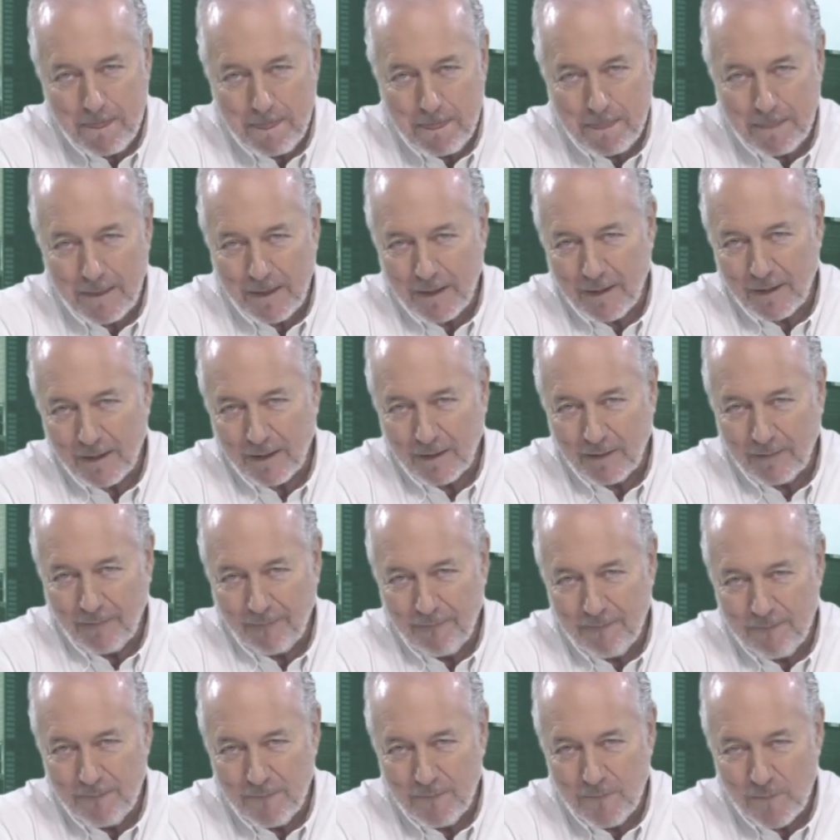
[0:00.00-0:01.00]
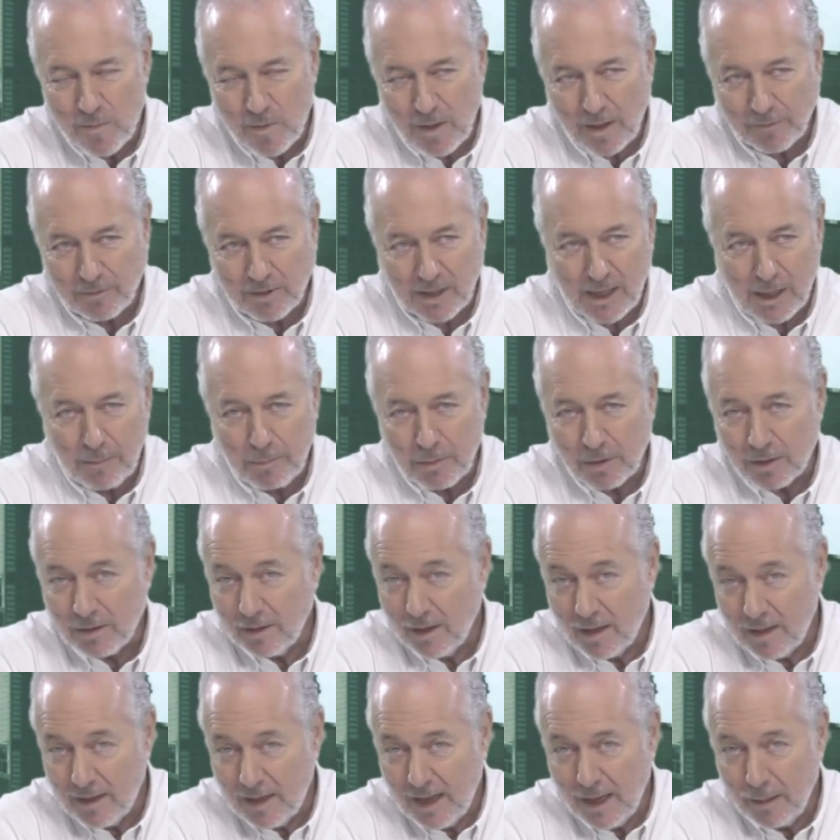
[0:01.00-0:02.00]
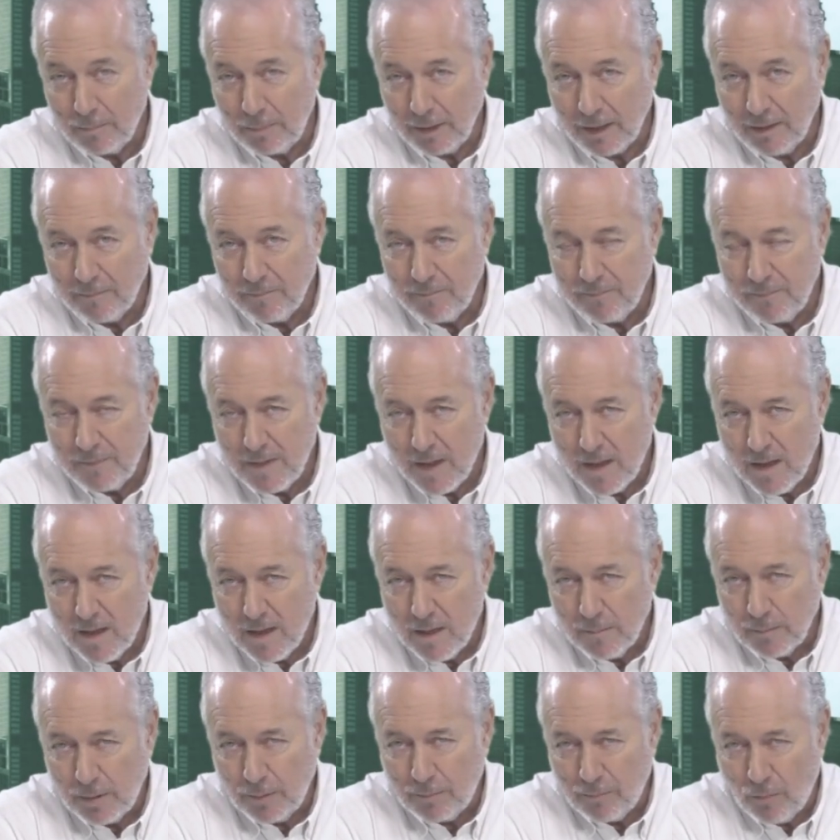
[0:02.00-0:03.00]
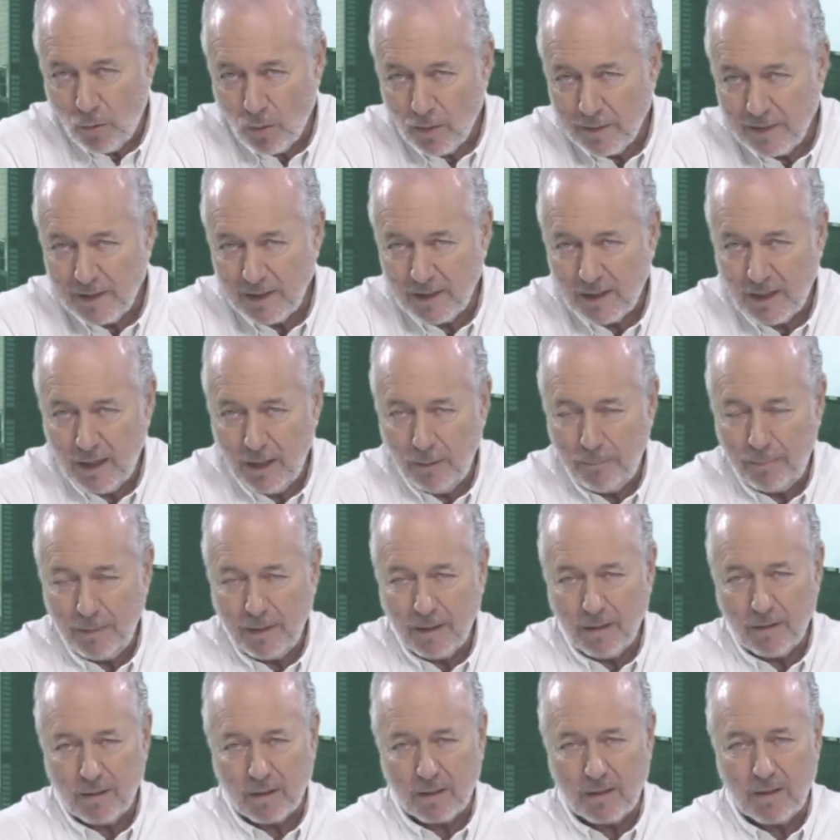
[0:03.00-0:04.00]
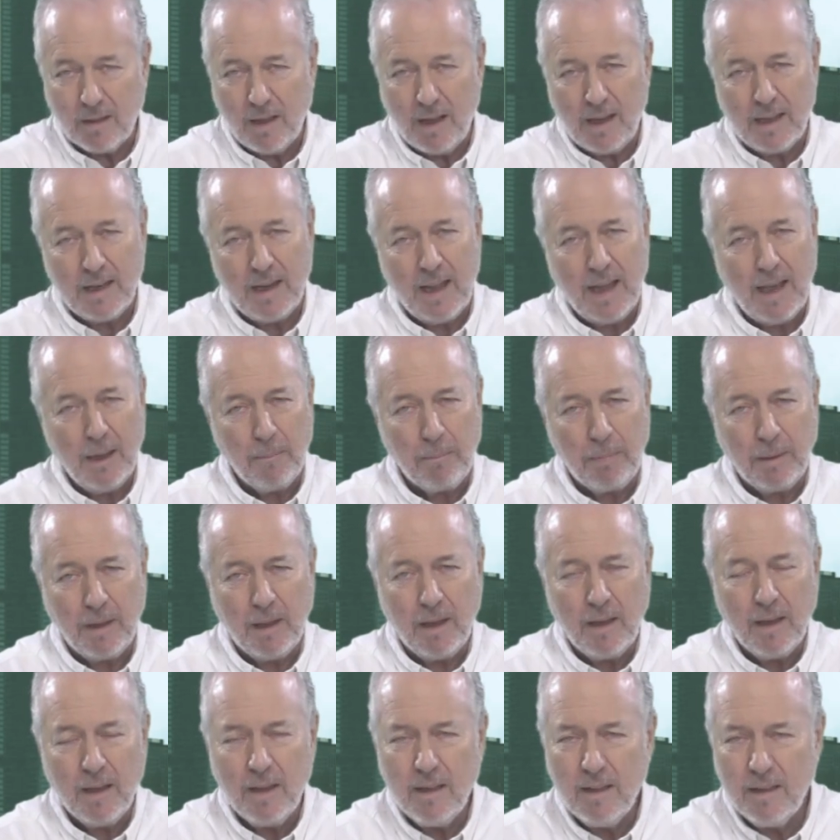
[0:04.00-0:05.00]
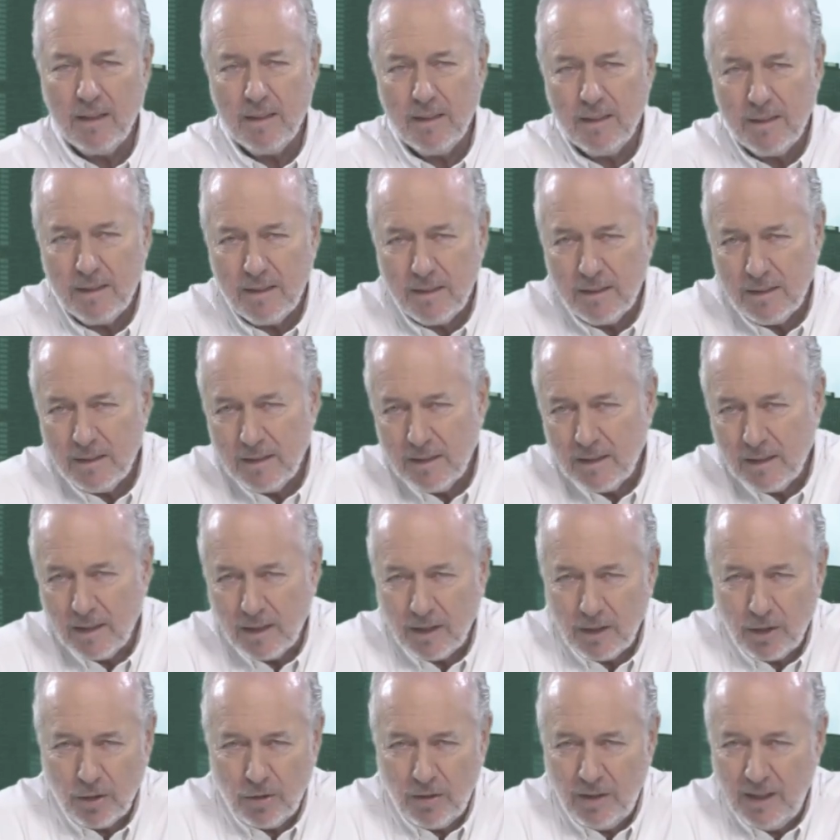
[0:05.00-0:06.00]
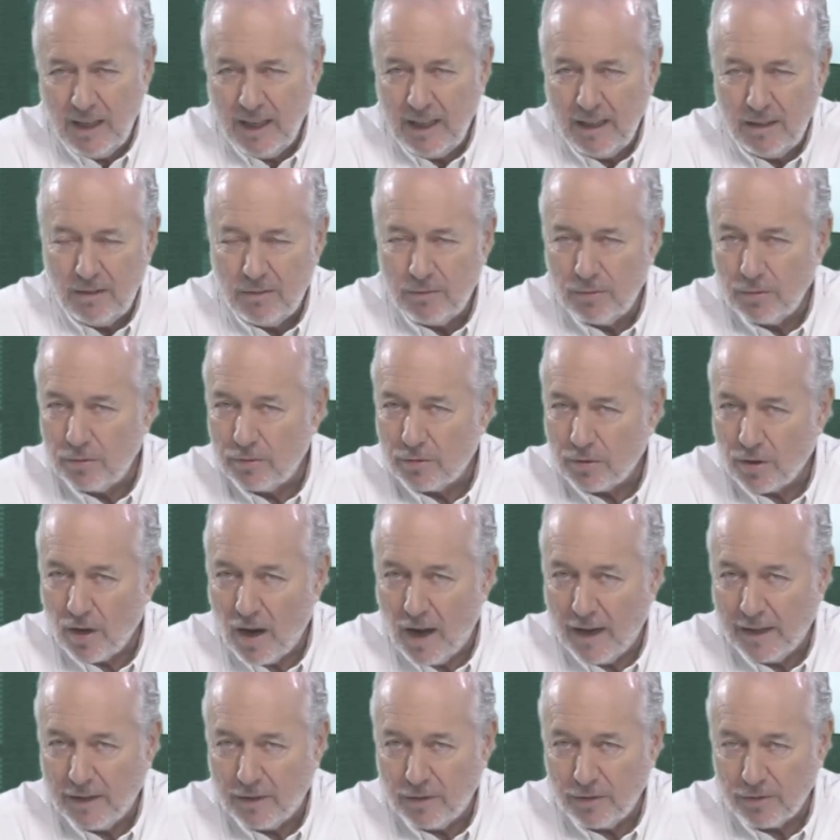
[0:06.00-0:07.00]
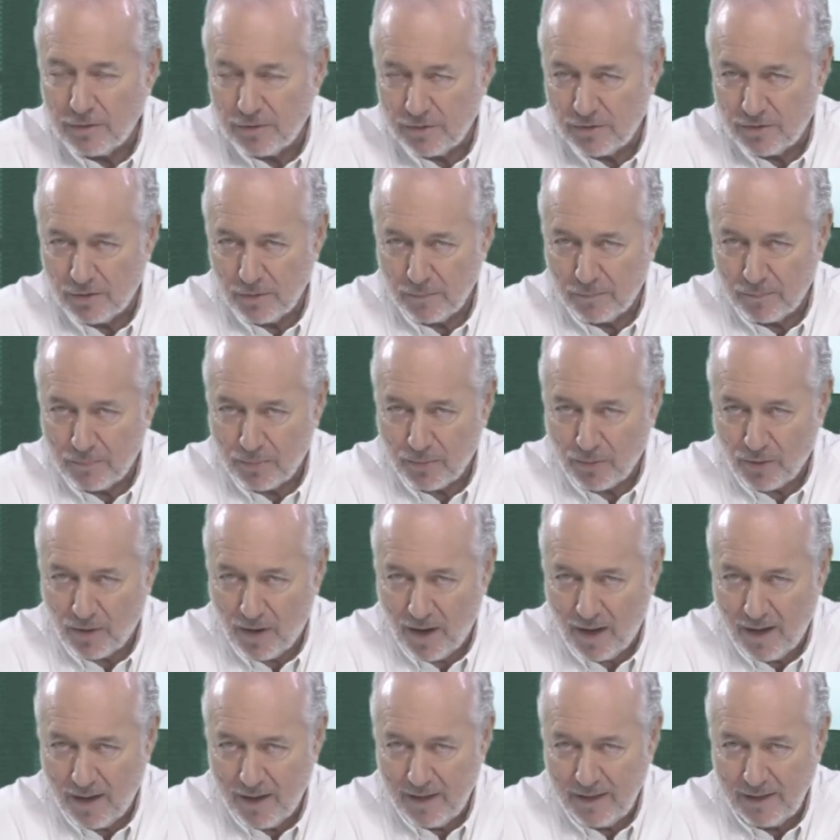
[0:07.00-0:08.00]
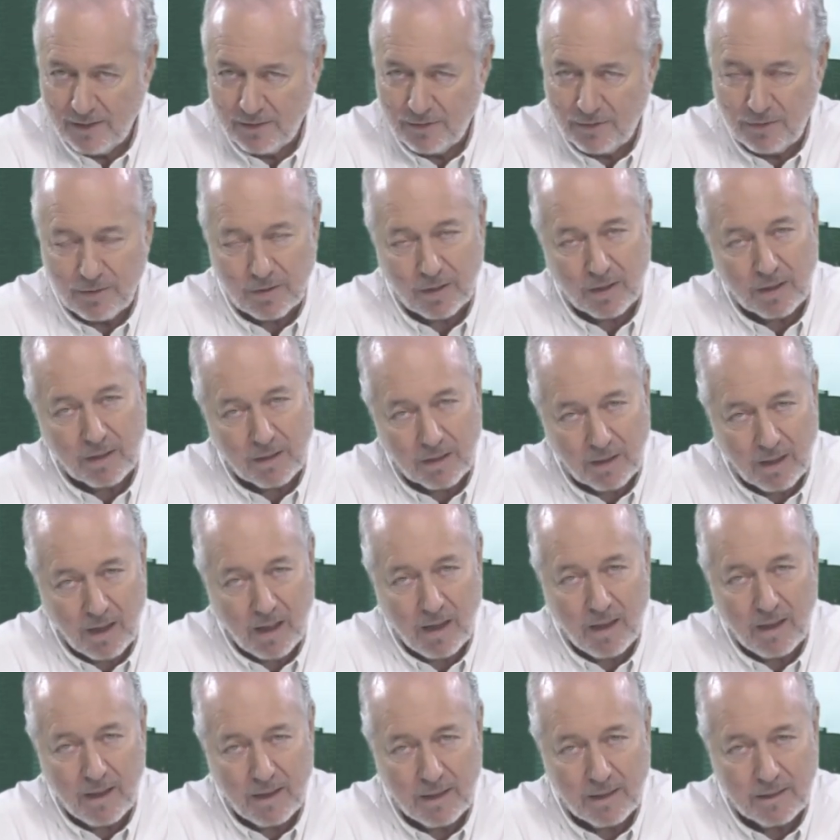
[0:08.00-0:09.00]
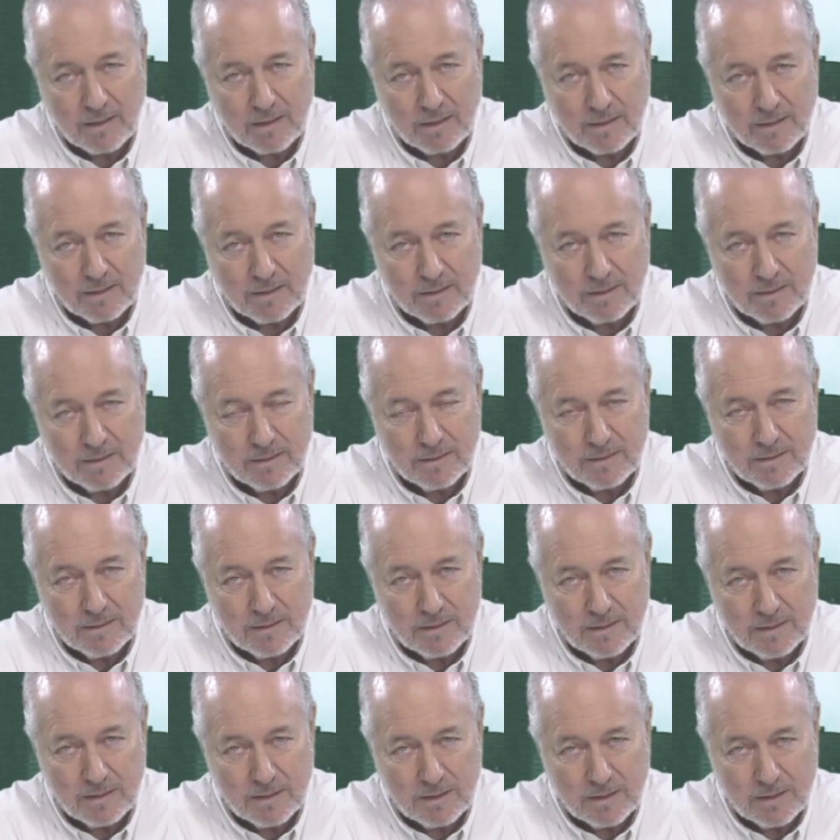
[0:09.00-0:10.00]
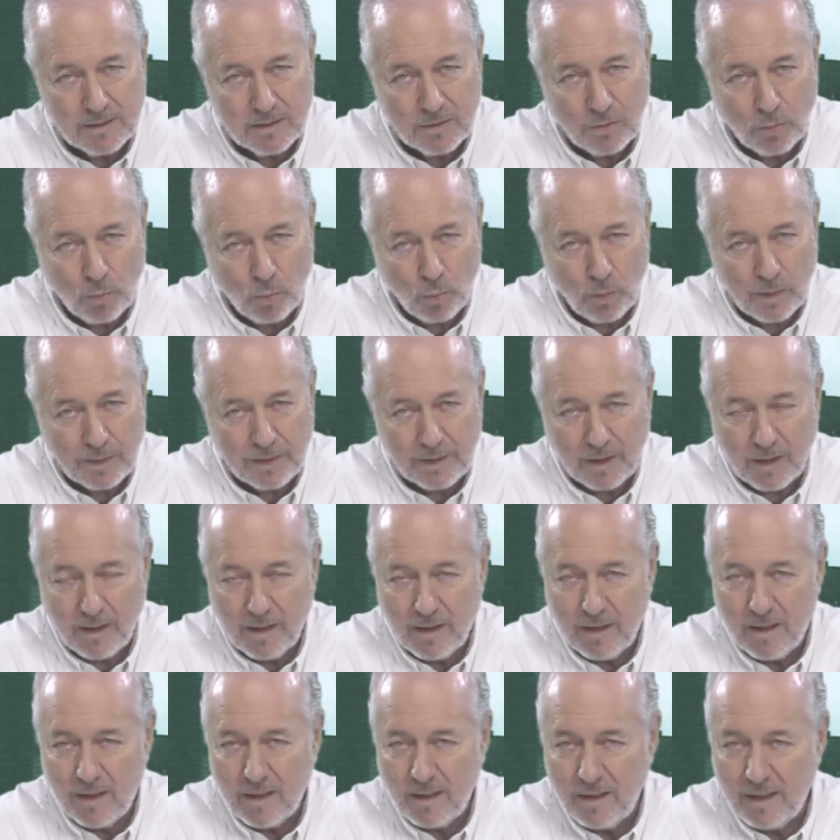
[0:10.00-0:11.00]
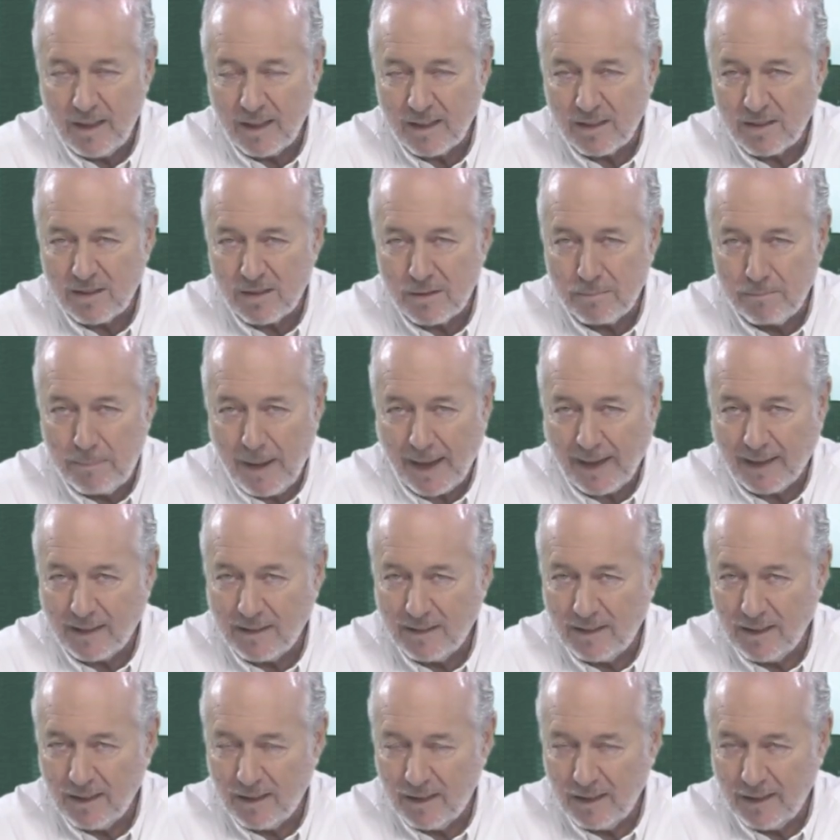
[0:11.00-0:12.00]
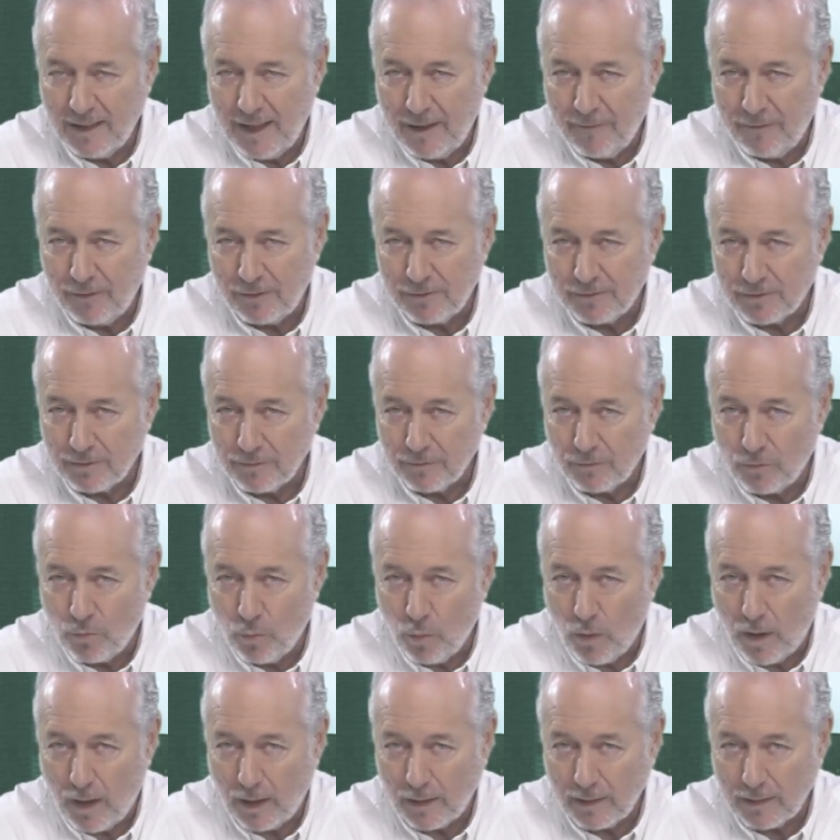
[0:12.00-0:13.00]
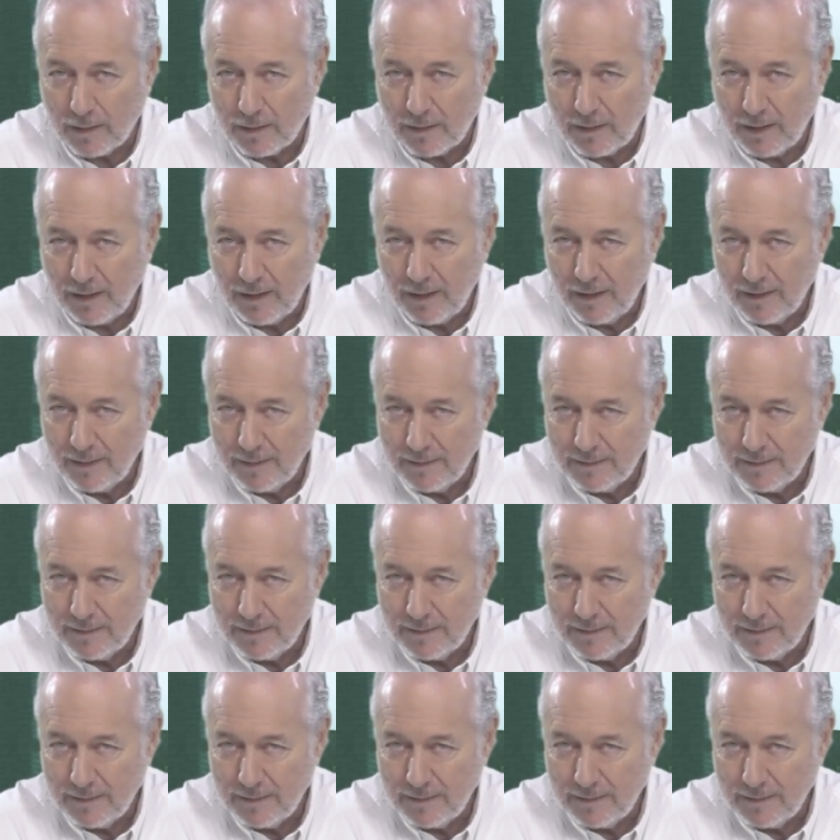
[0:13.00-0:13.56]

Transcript: Yeah. You have to keep your client happy. But more than keeping your client happy, you need to try to surprise your client with unexpected levels of quality.